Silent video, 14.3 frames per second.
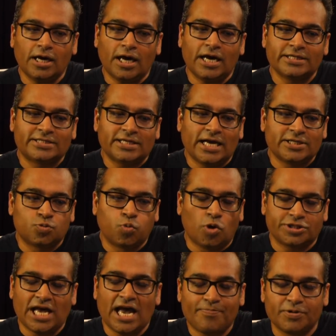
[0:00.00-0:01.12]
has has
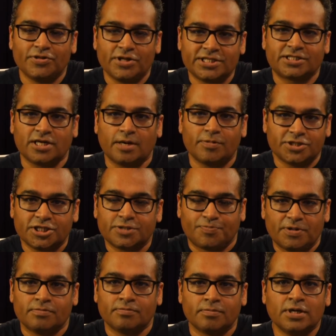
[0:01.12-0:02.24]
what's happened this summer just
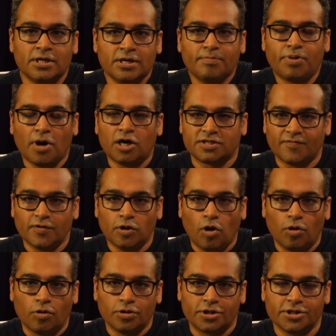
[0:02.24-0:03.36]
been part of a
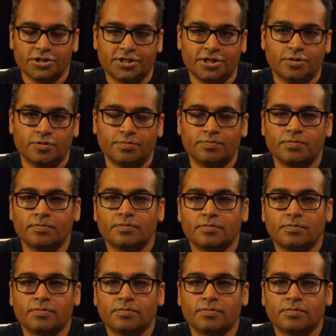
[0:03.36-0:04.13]
long continuum?